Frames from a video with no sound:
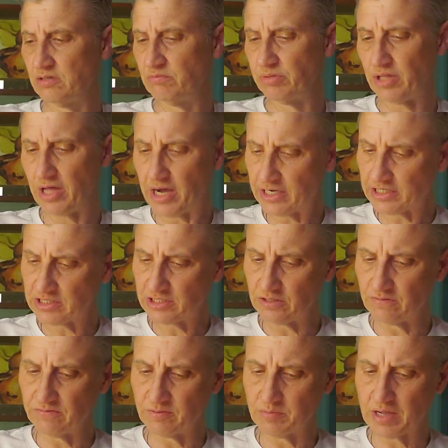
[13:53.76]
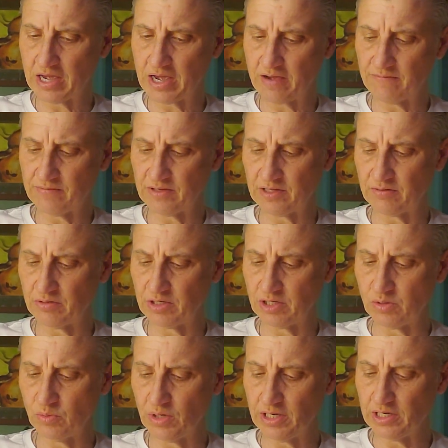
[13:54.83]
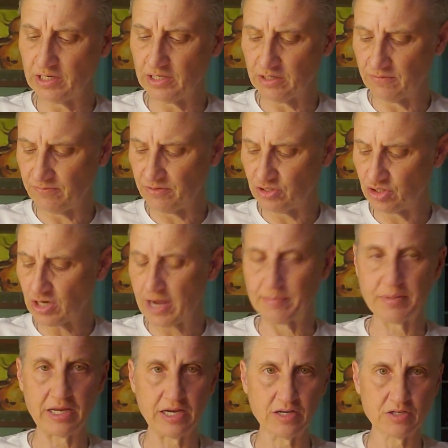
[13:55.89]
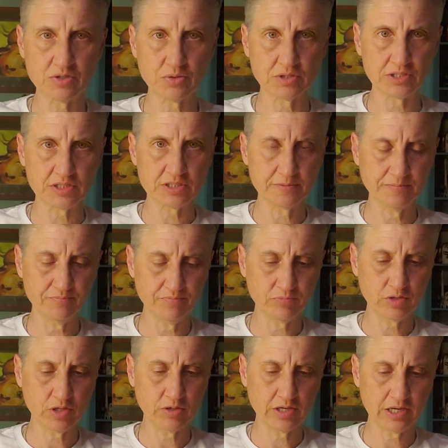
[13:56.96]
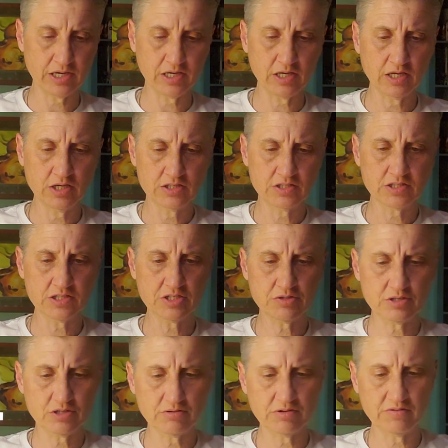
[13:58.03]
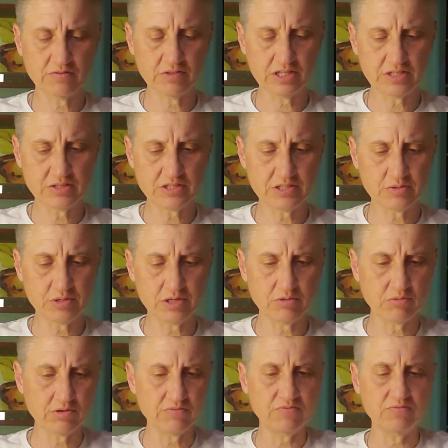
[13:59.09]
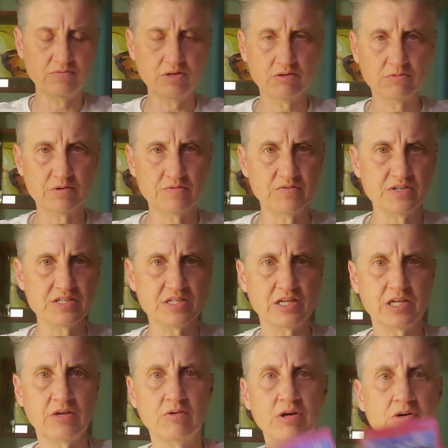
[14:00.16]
blocks you from having what you want and you feel trapped. Eight of Swords. Okay, so let's see what you're revisiting.